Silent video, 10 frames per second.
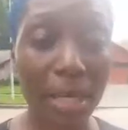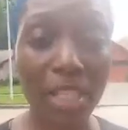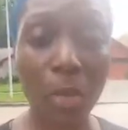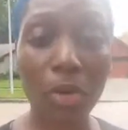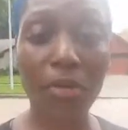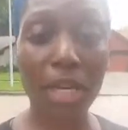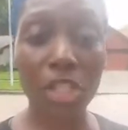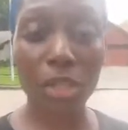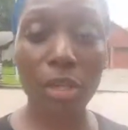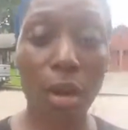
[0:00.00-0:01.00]
AB's
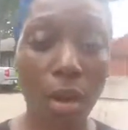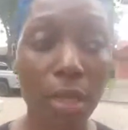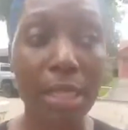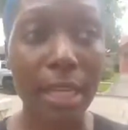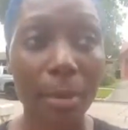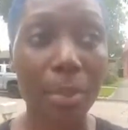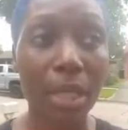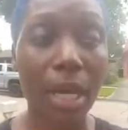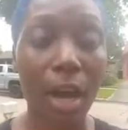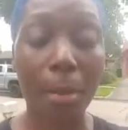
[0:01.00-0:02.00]
motivation call is going to
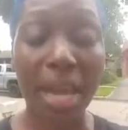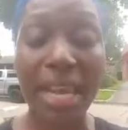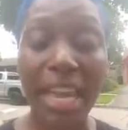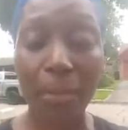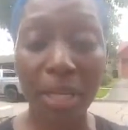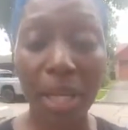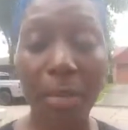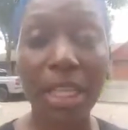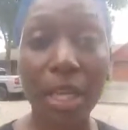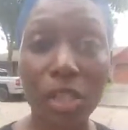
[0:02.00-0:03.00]
be um, at 8
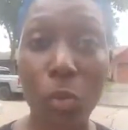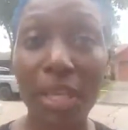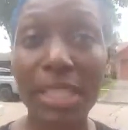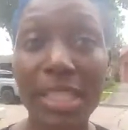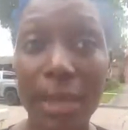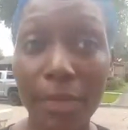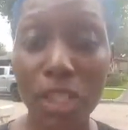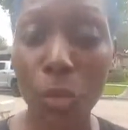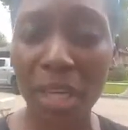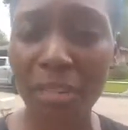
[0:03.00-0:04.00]
p.m. He does one at
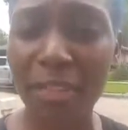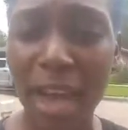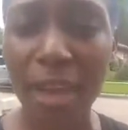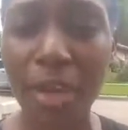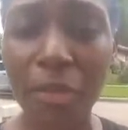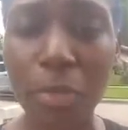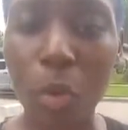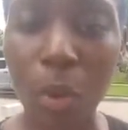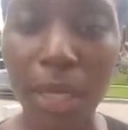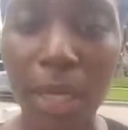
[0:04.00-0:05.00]
7:25 every
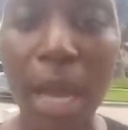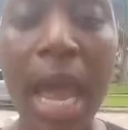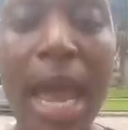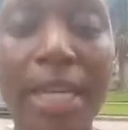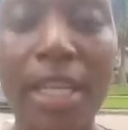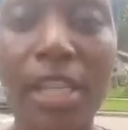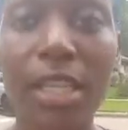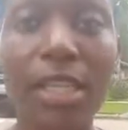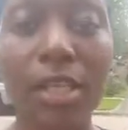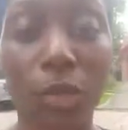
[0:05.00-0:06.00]
morning, and he
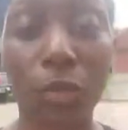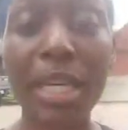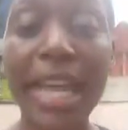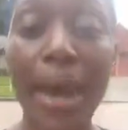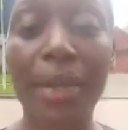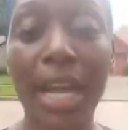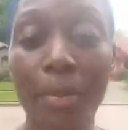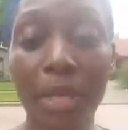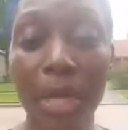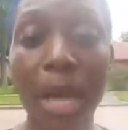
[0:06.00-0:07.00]
does he does a recap at
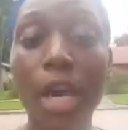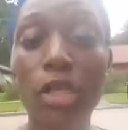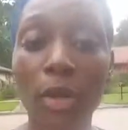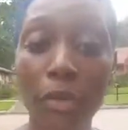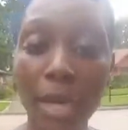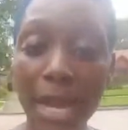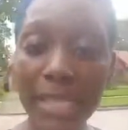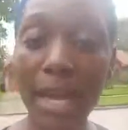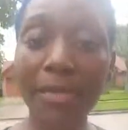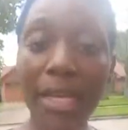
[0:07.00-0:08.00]
8 p.m. So if you
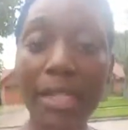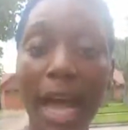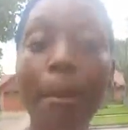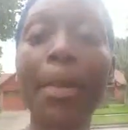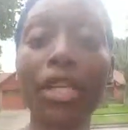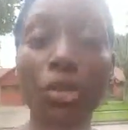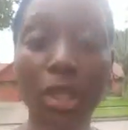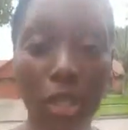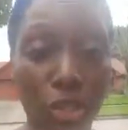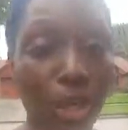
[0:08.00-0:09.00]
guys have that time, make
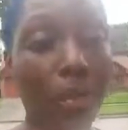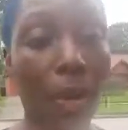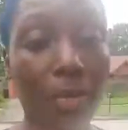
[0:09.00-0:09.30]
sure that you jump